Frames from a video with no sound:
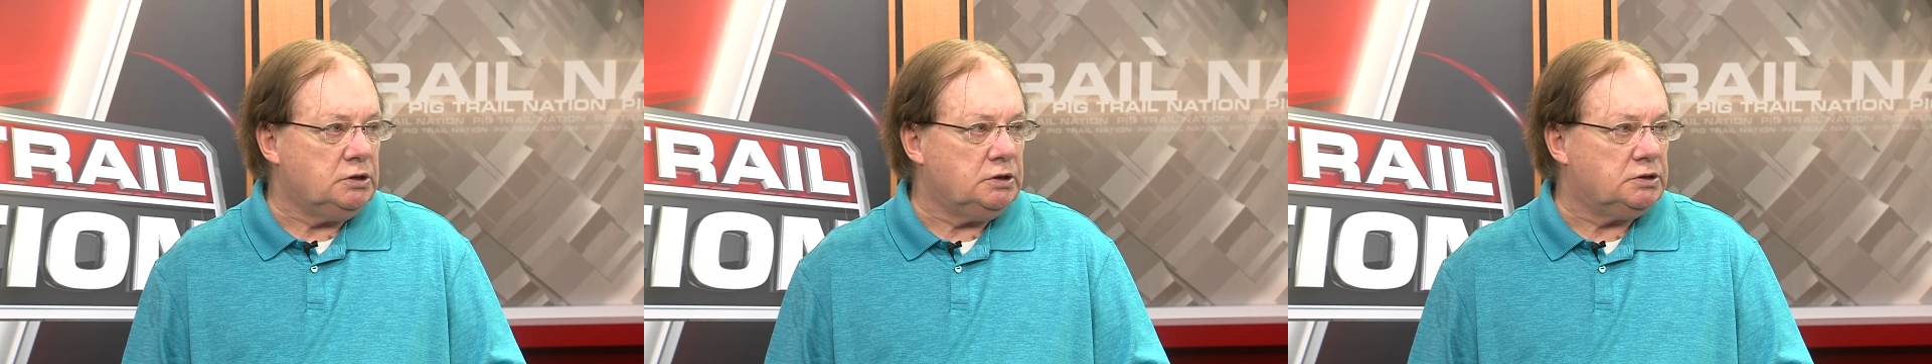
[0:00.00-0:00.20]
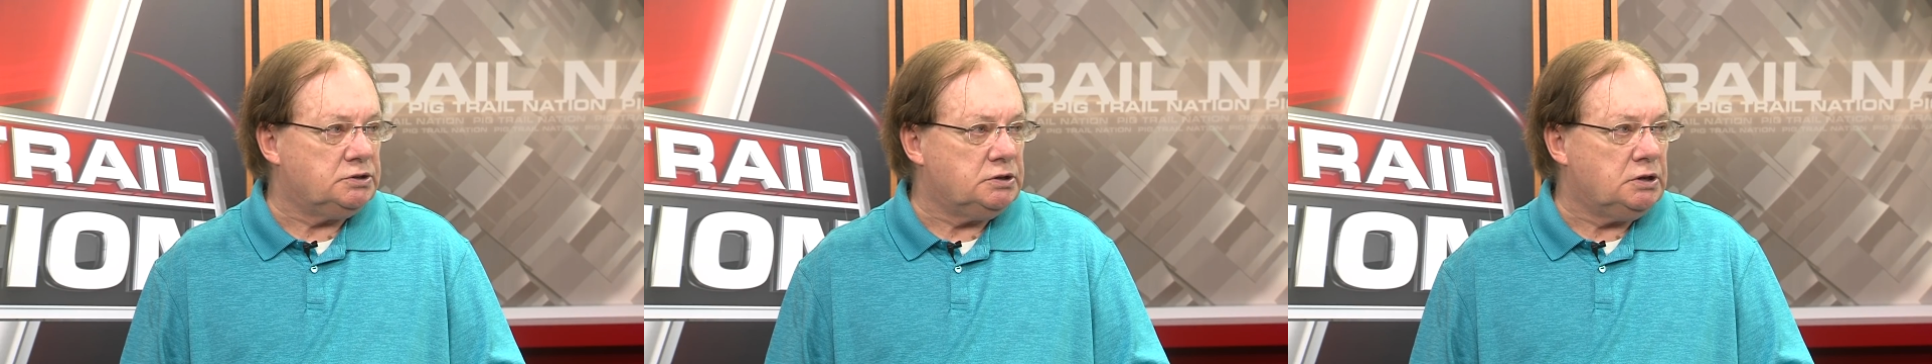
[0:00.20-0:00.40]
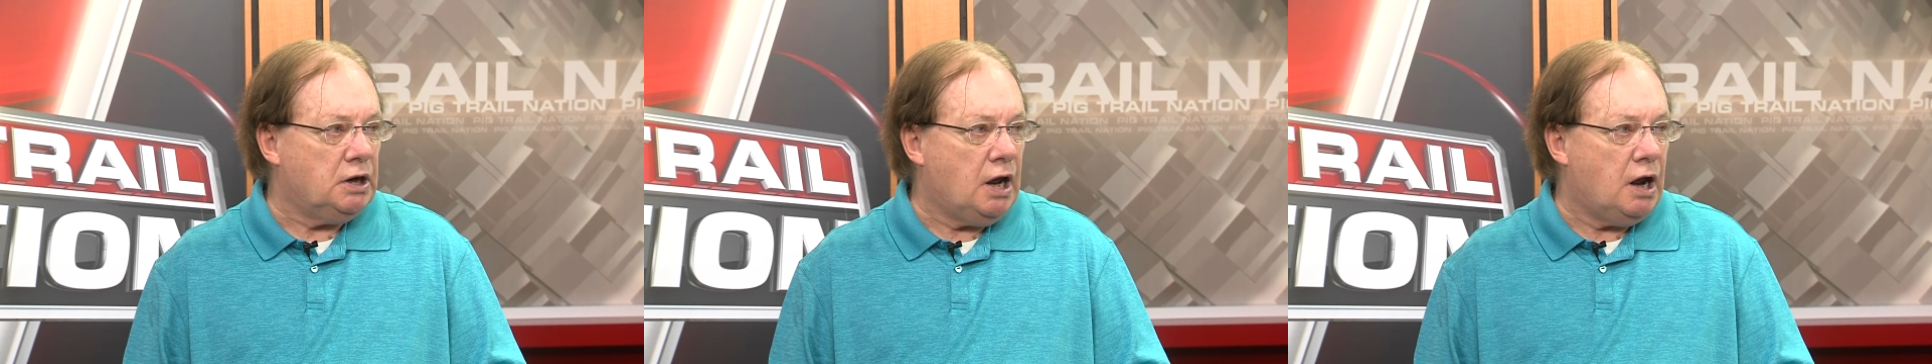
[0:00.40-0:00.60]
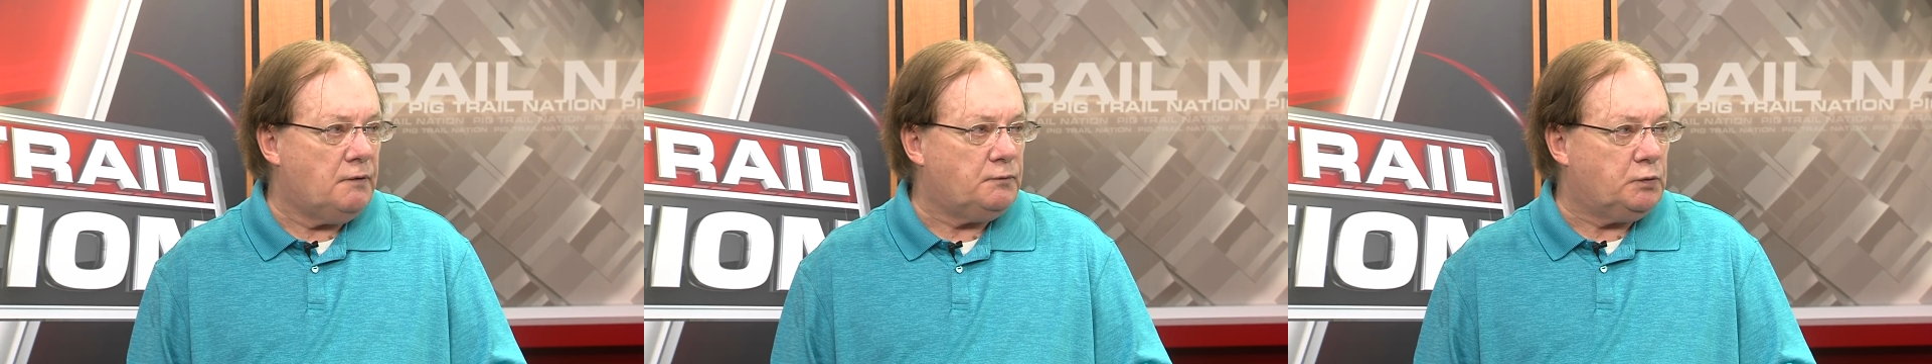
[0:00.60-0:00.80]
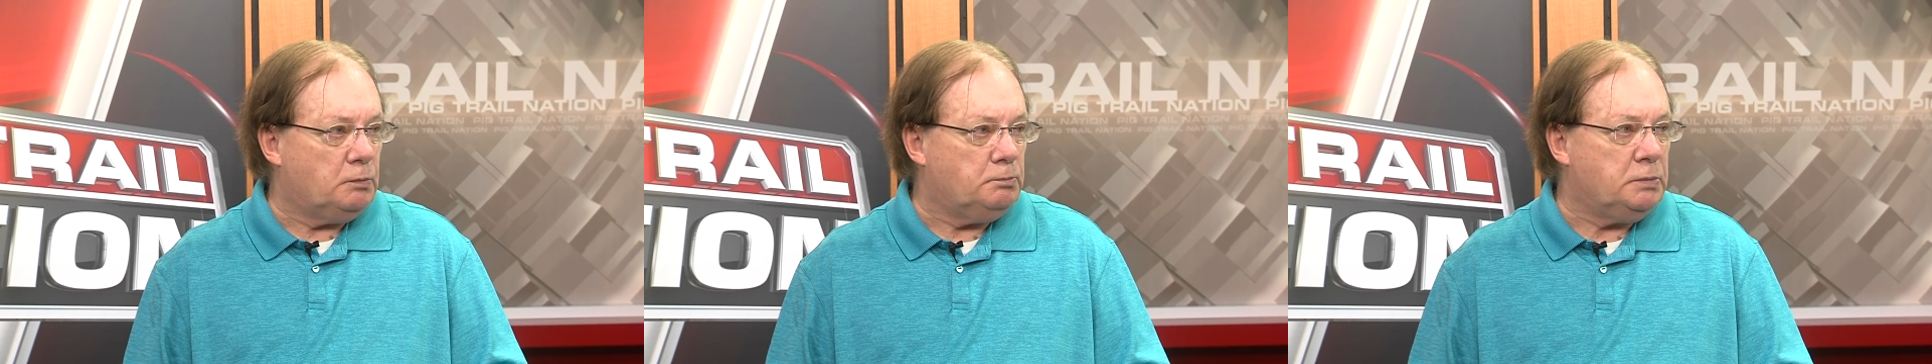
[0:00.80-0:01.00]
is in
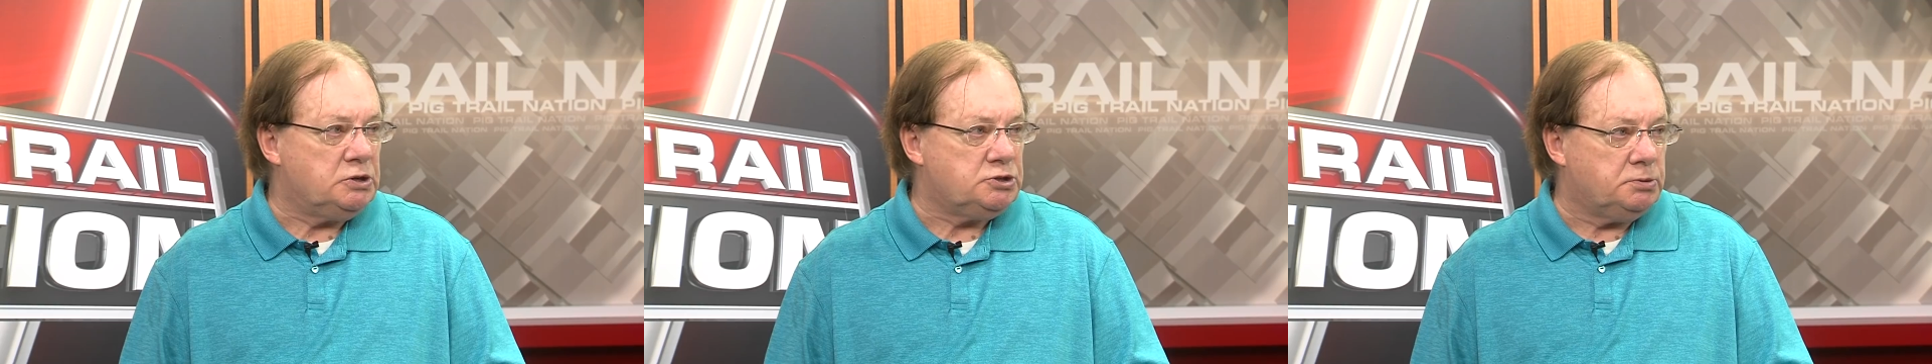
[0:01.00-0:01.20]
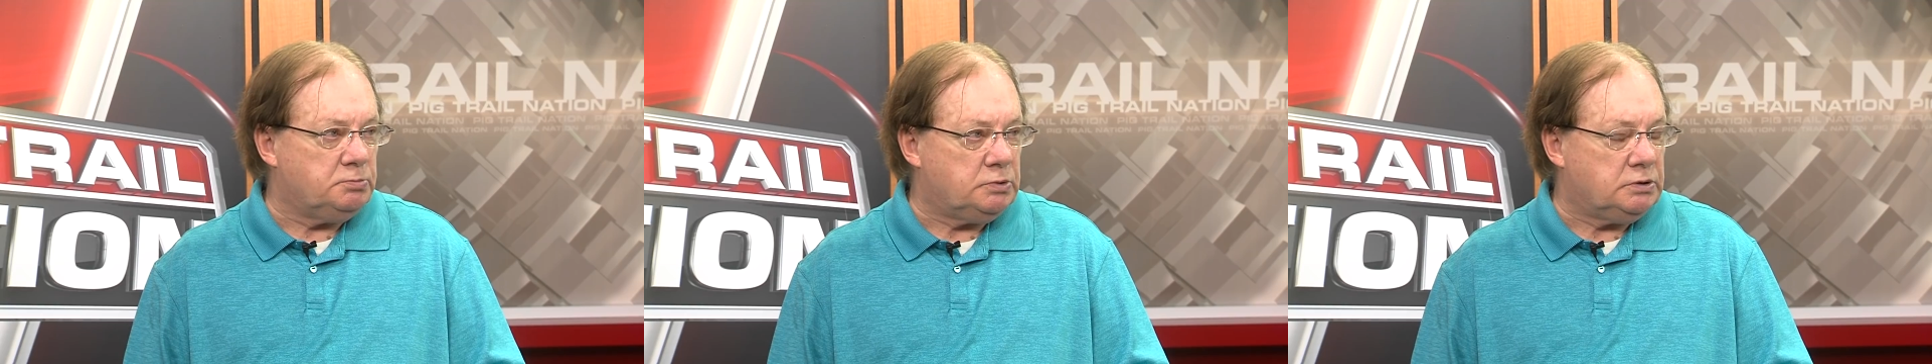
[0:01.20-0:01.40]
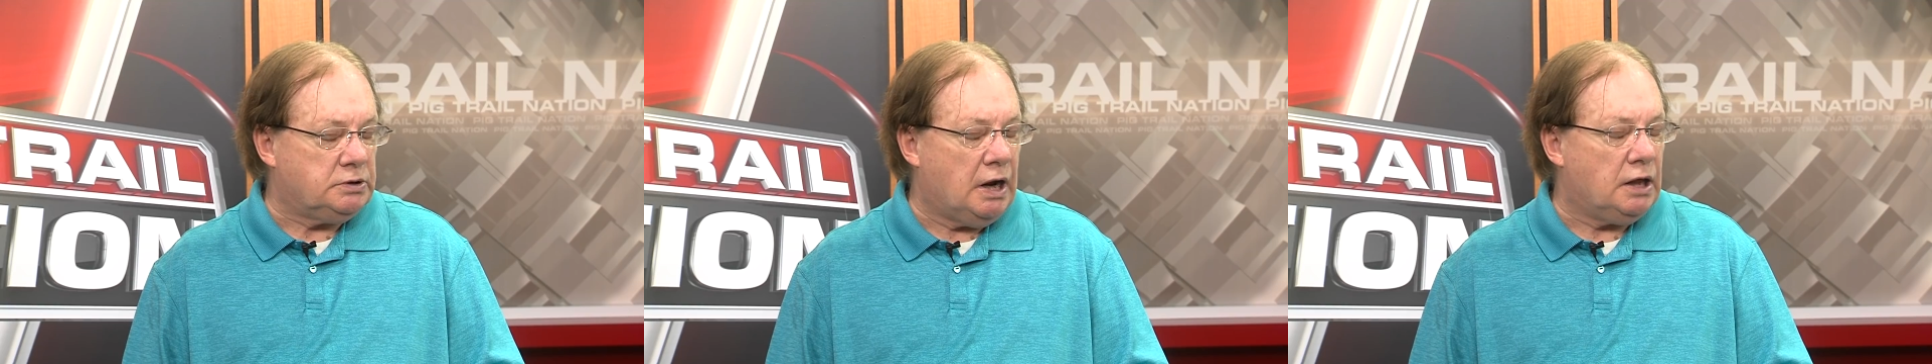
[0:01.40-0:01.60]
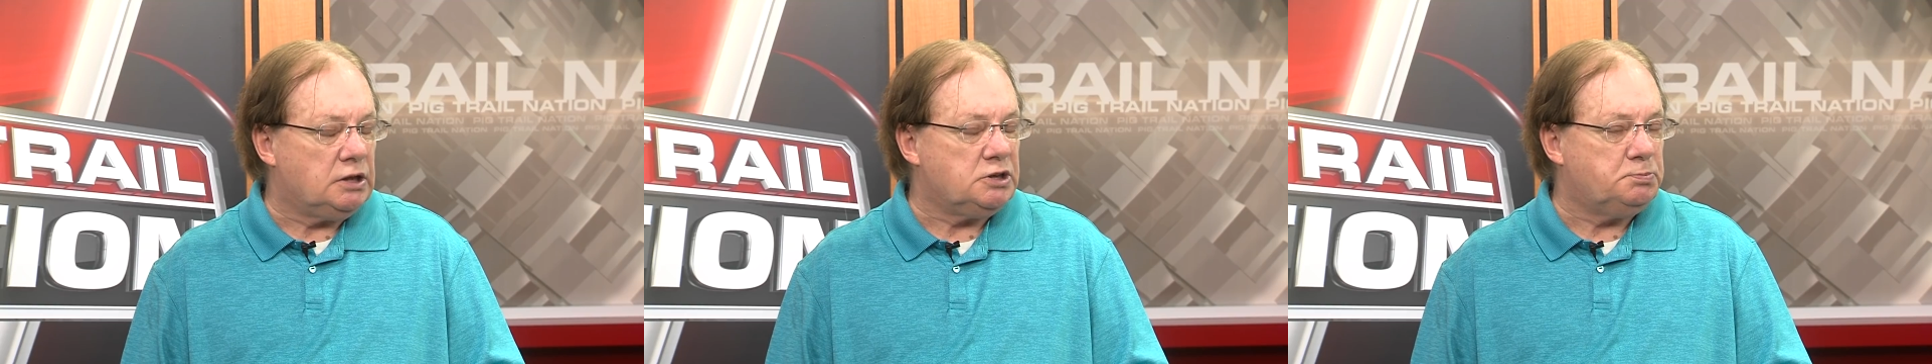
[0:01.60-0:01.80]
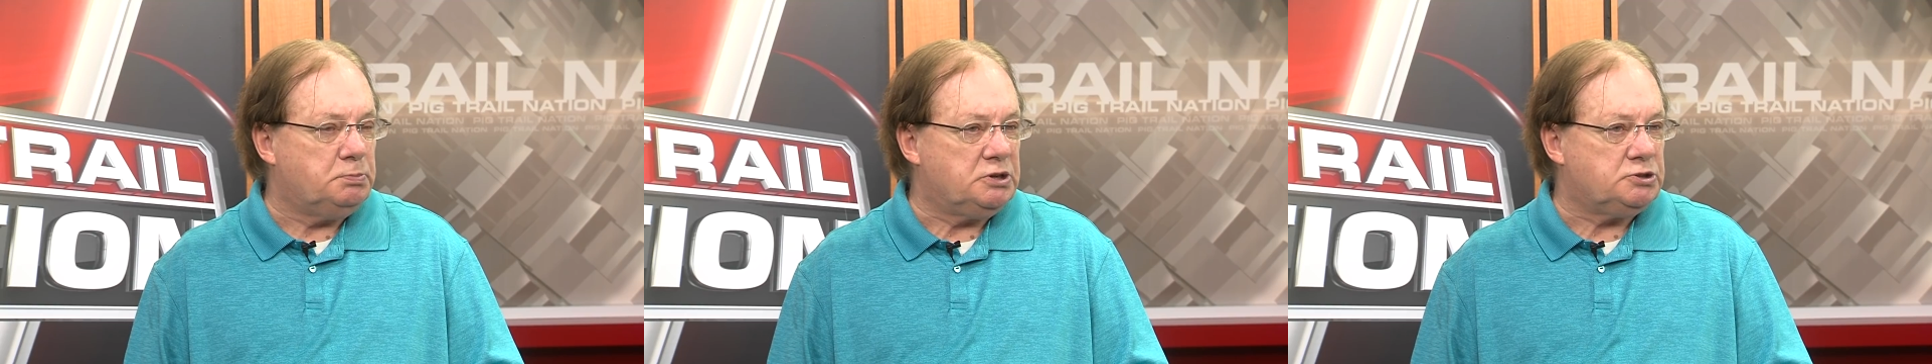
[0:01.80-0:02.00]
that from Bishop
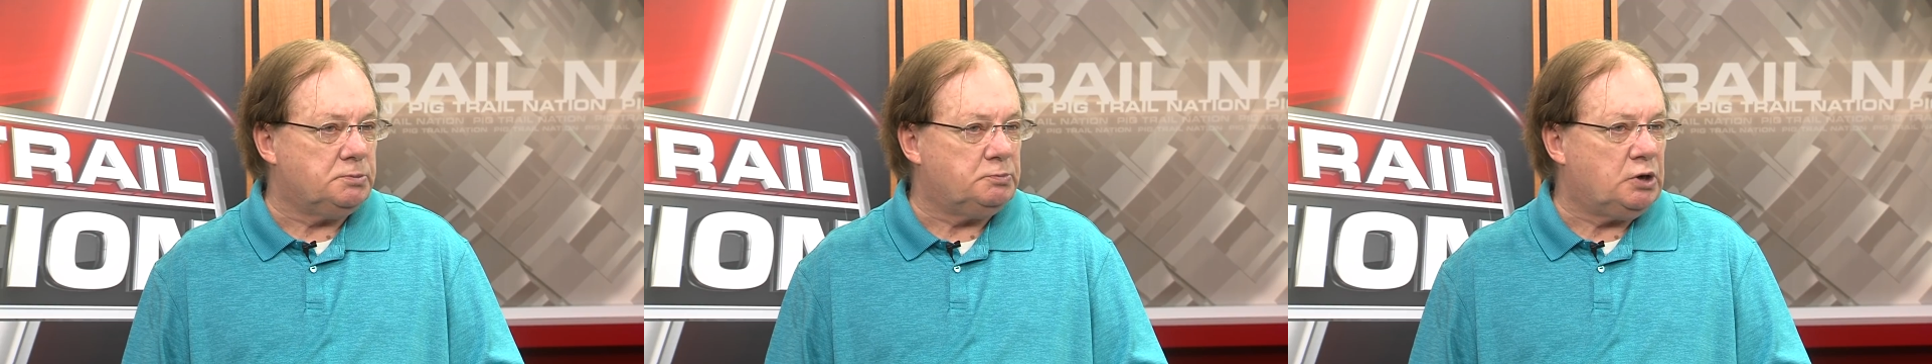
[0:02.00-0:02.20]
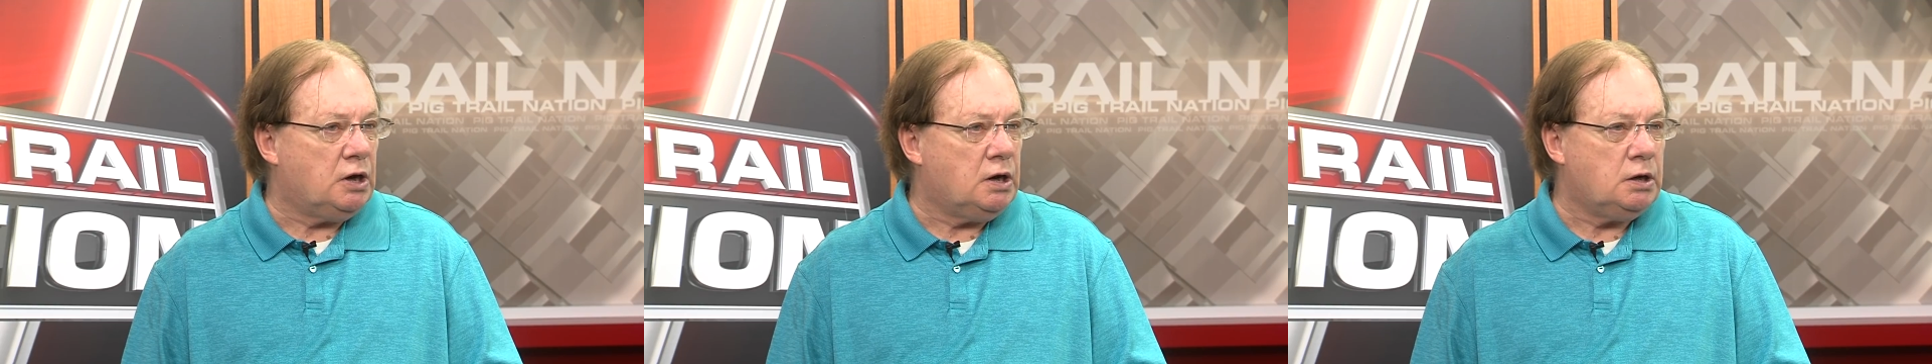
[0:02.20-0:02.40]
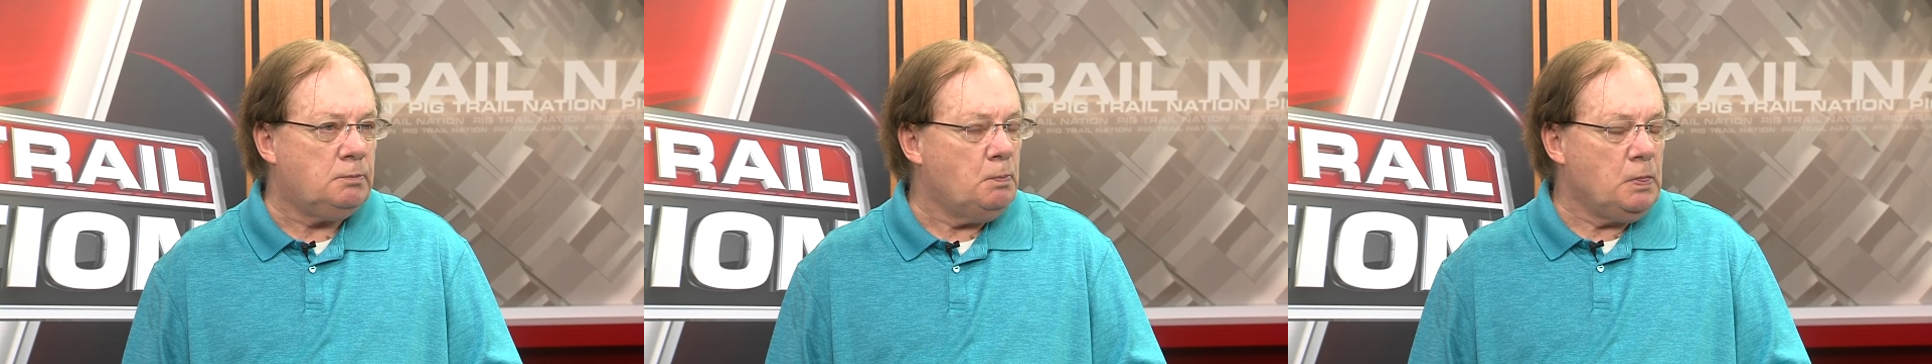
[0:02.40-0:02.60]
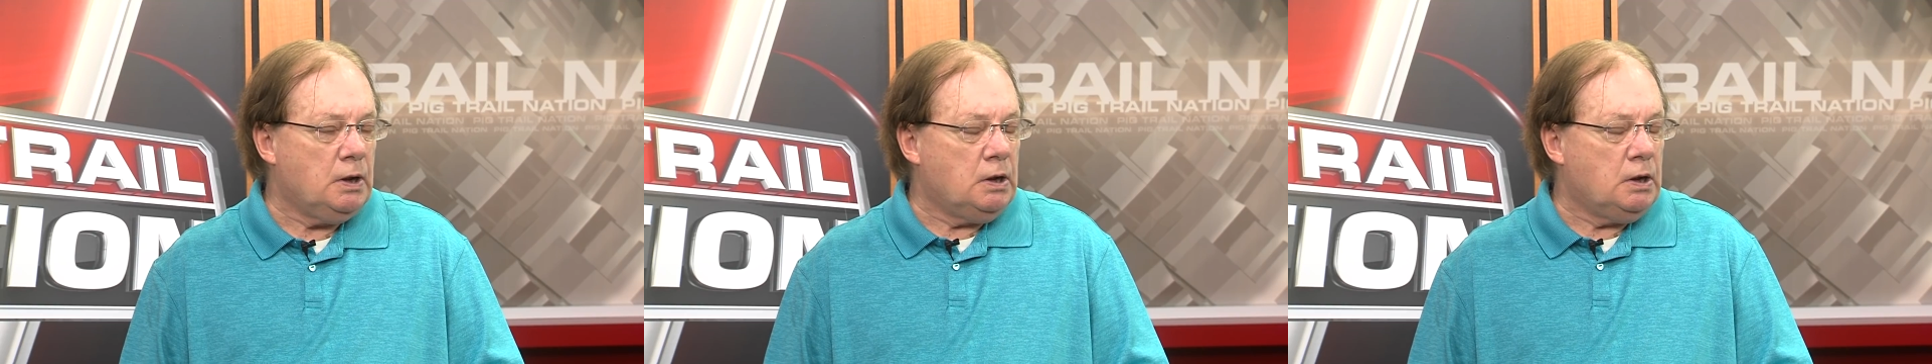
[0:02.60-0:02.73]
Dallas Bishop Dunne,